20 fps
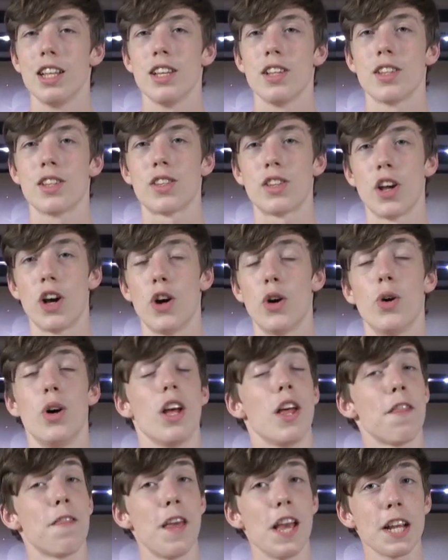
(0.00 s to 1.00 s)
So,
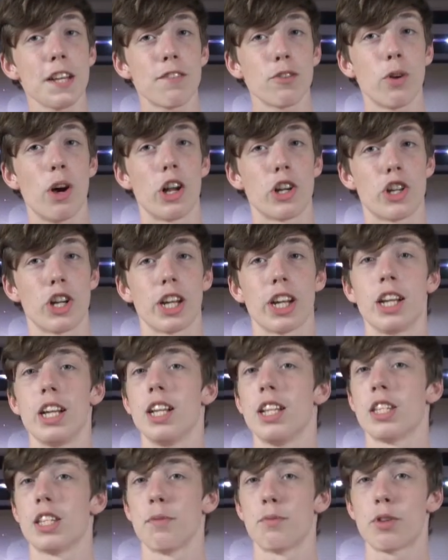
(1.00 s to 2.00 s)
thanks for
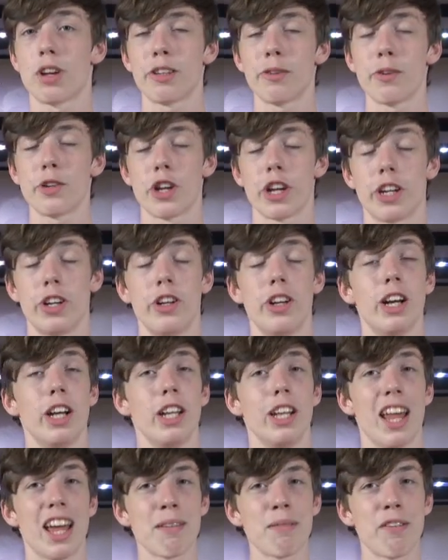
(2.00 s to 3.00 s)
watching, subscribe to my channel,
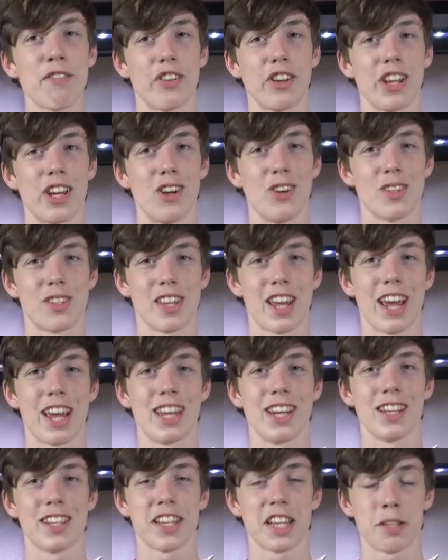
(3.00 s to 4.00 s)
like my videos,
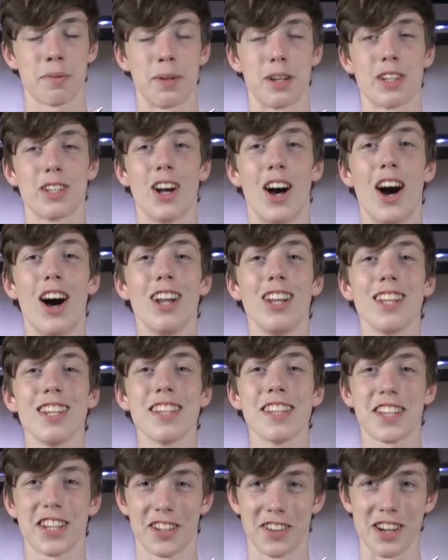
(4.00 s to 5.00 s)
and I'll see you on
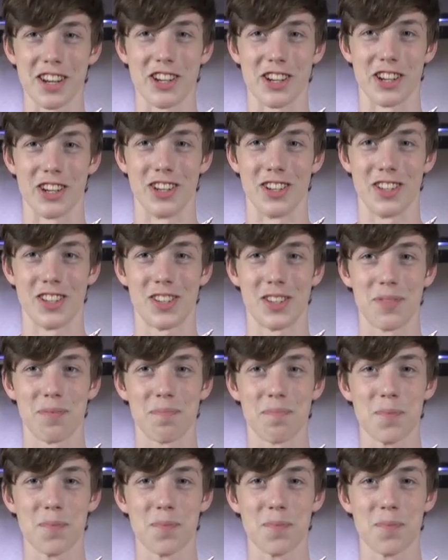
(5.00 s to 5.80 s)
Colin's Creatures.